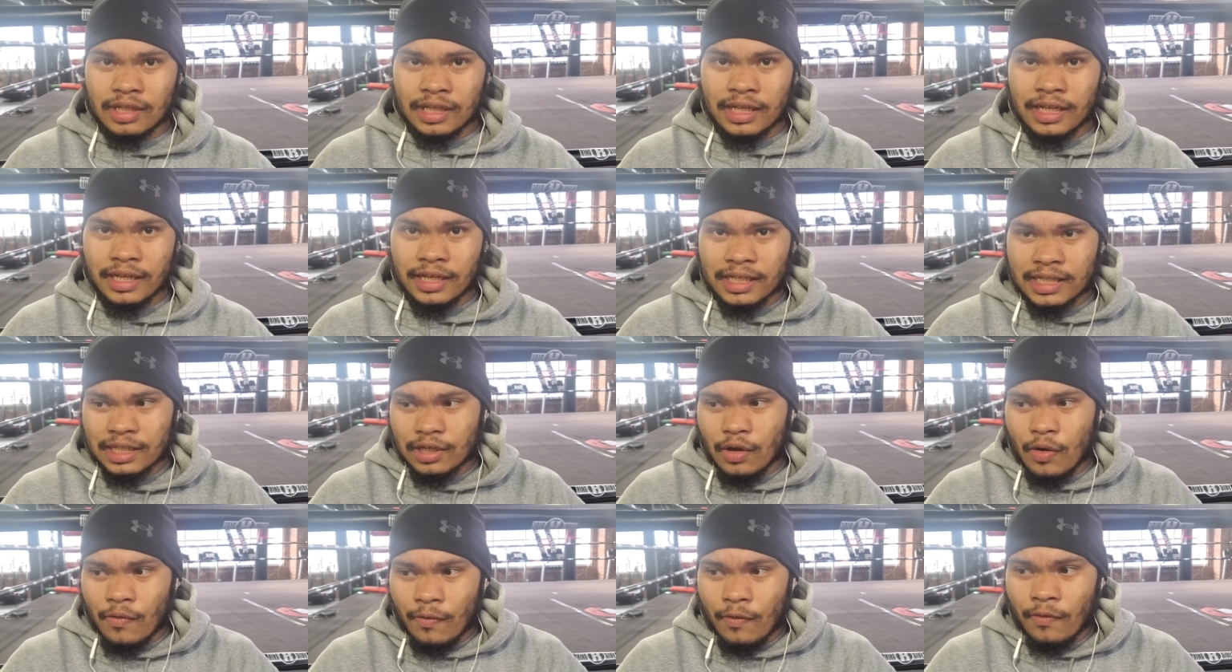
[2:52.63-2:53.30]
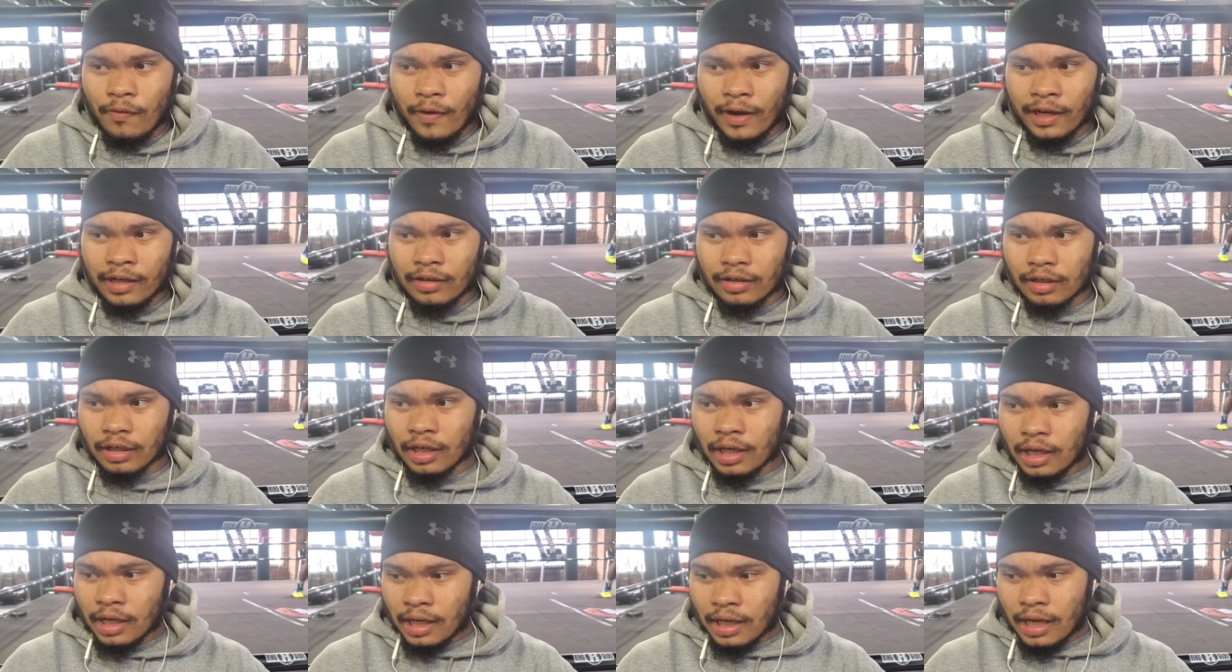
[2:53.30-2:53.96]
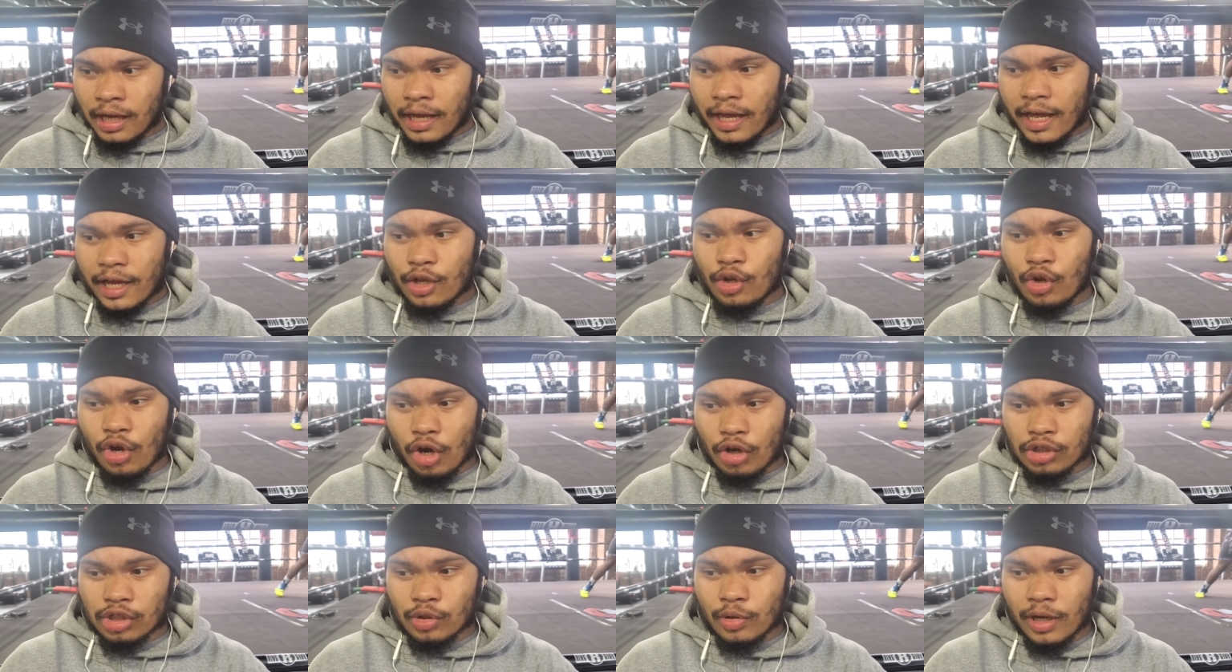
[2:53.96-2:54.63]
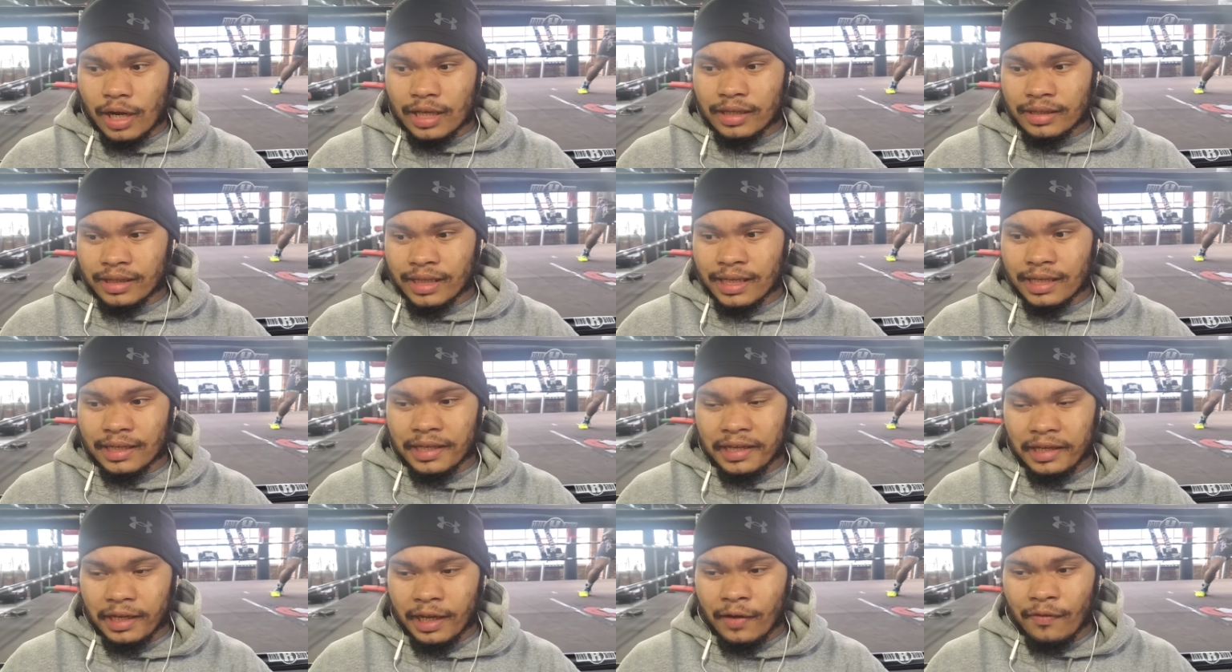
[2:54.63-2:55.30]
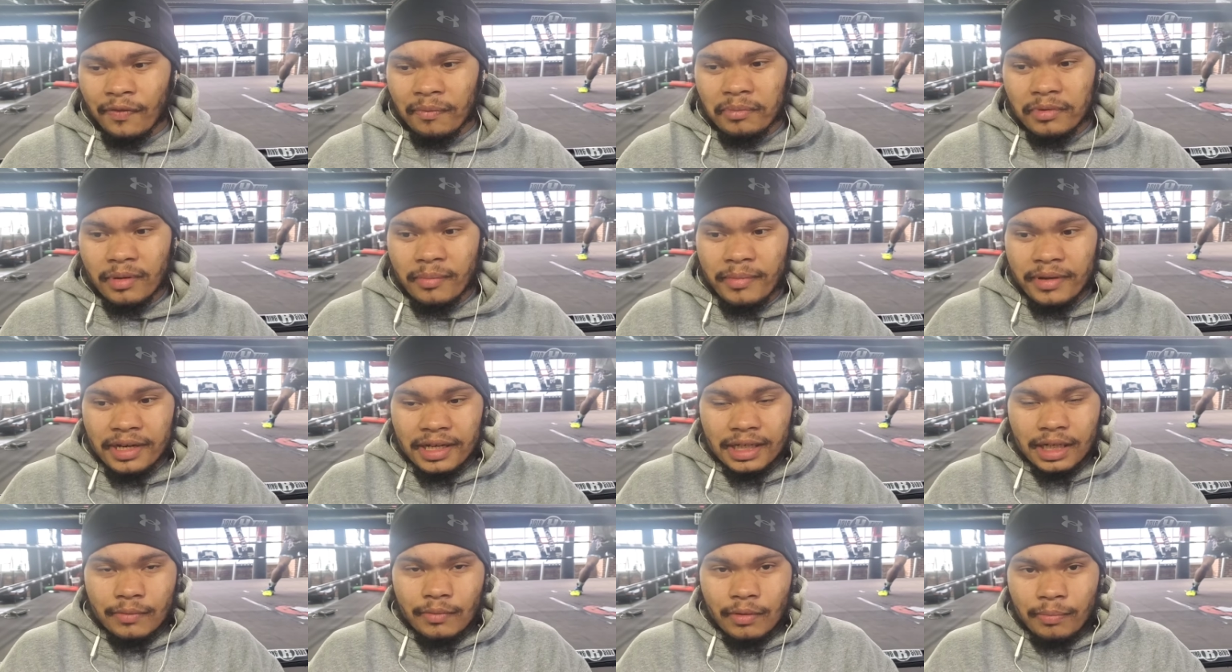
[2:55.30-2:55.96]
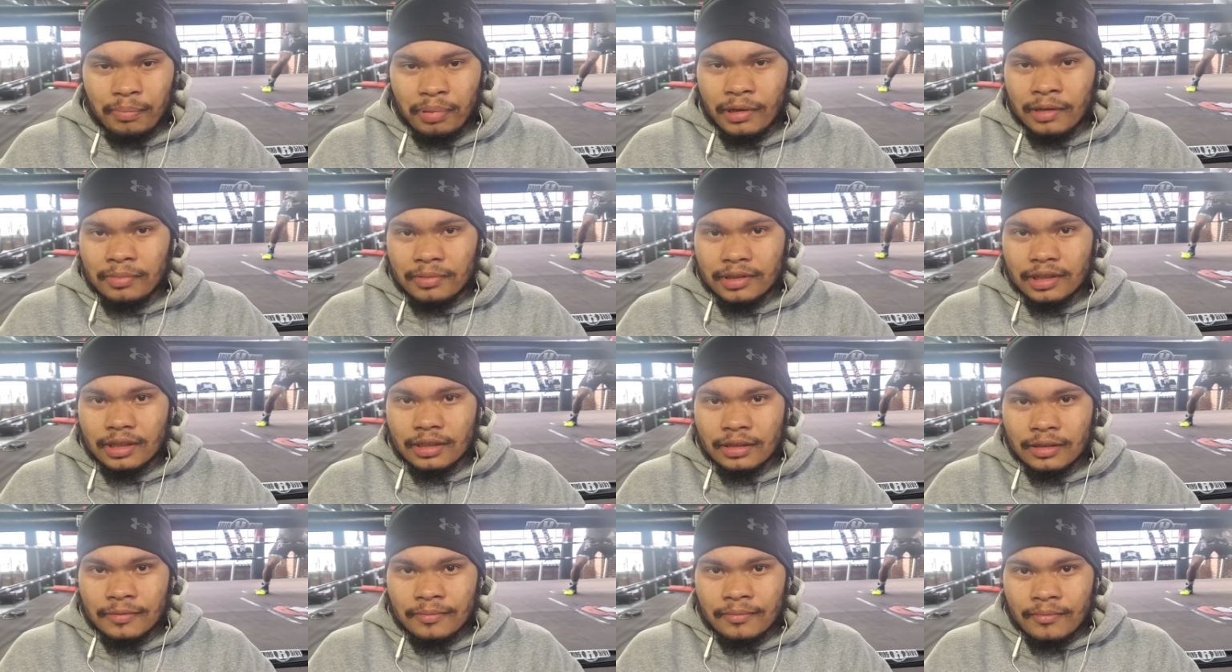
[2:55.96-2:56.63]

He's a skillful fighter. And you also got to think, he from Dominican Republic